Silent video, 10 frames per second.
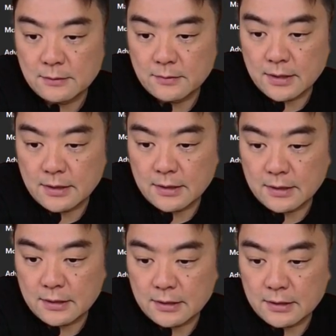
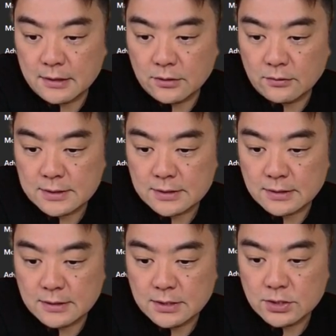And the rest of
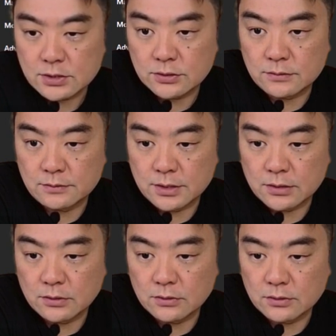this should be
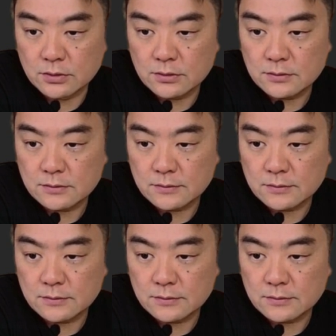all good.